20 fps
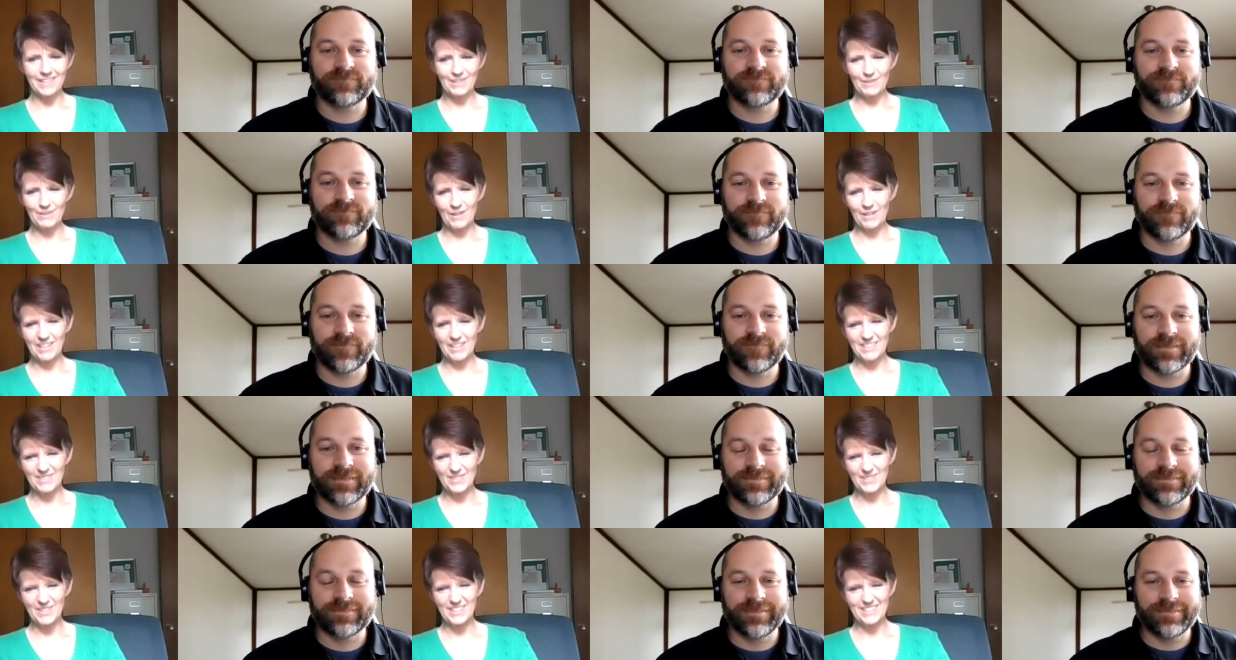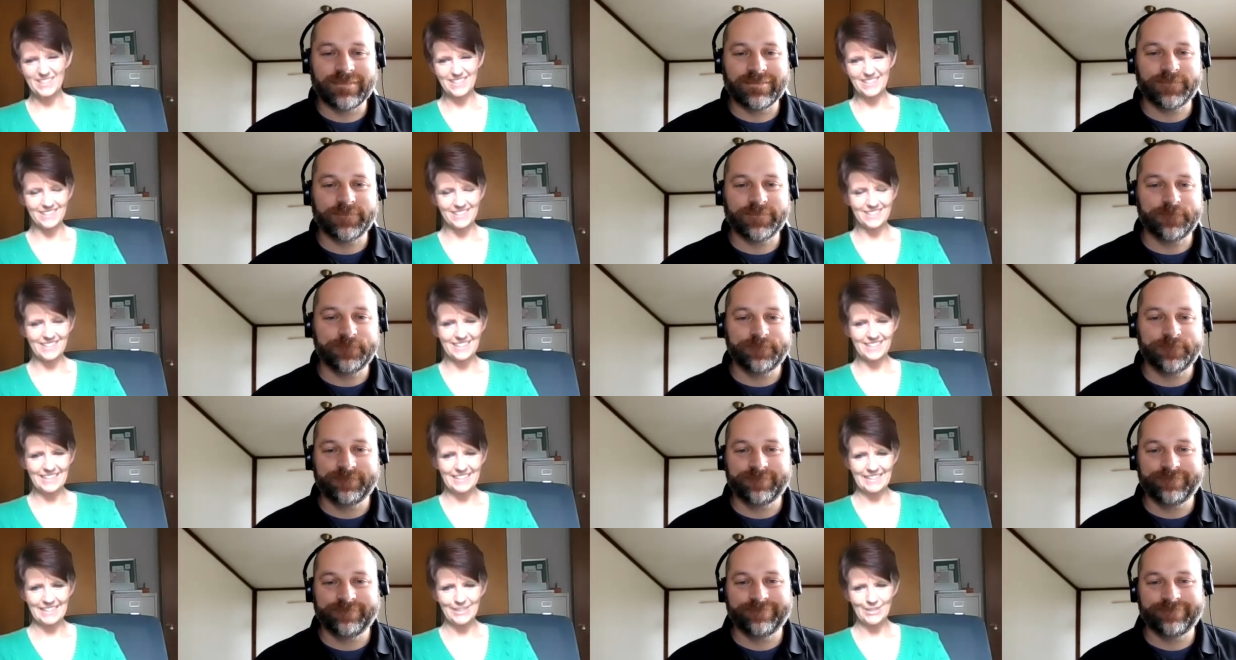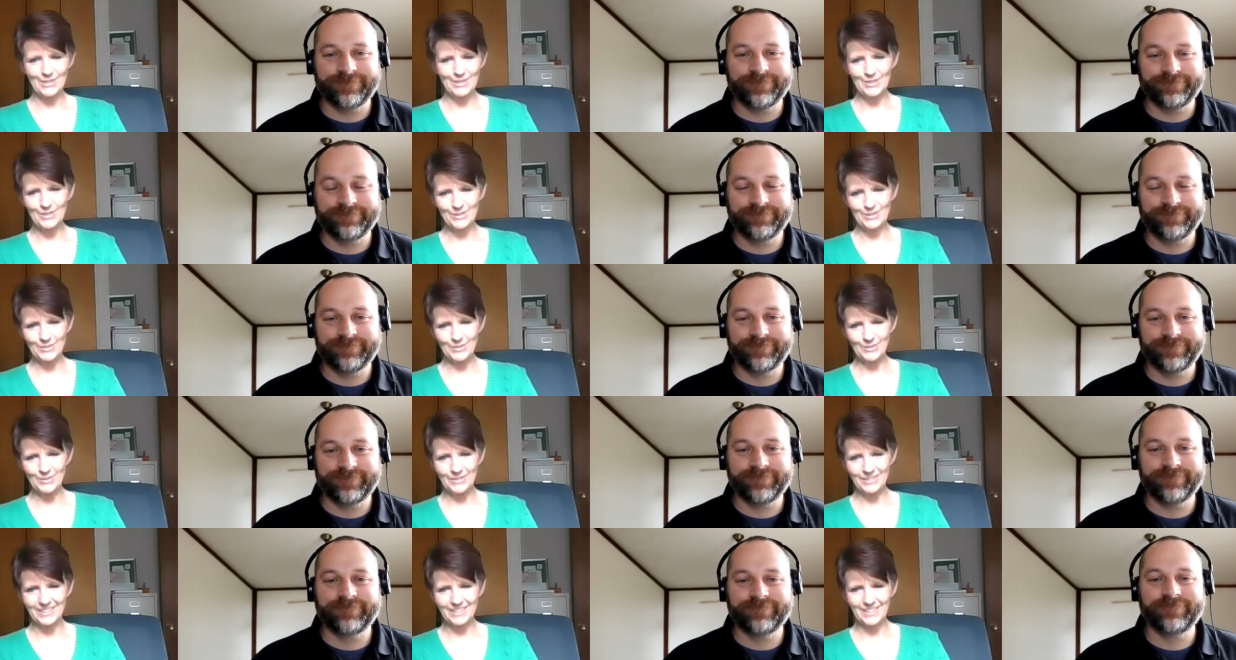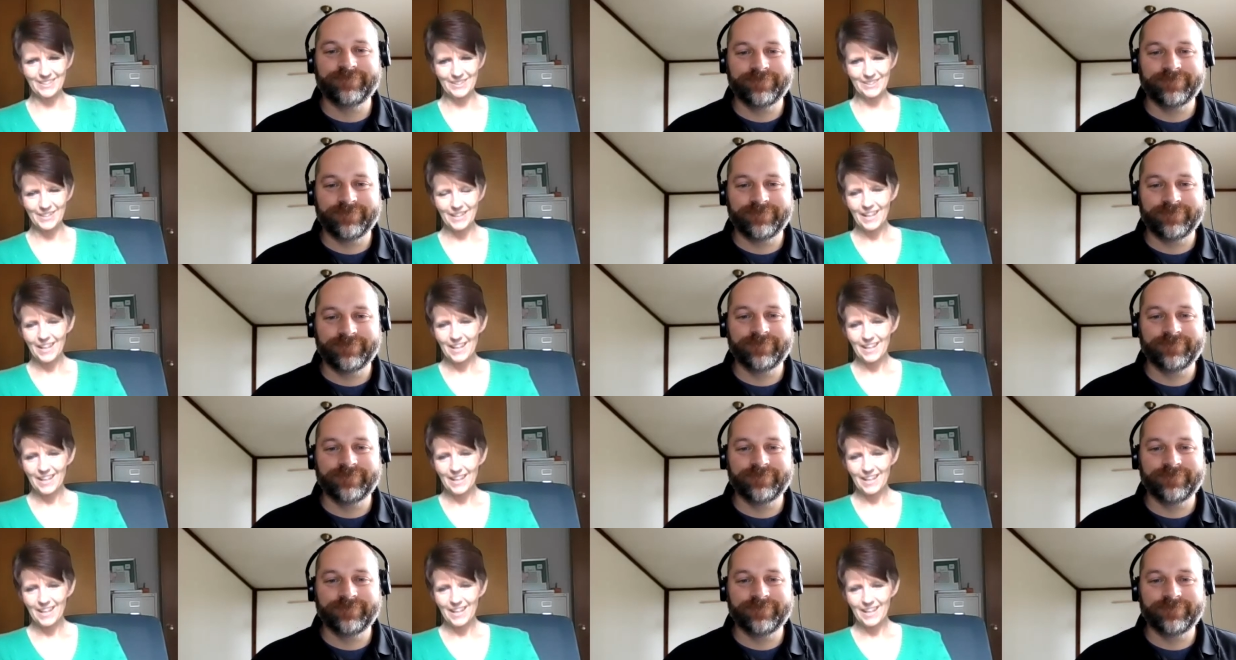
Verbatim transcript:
Speaker 1: where I really started thinking, like, oh, you know,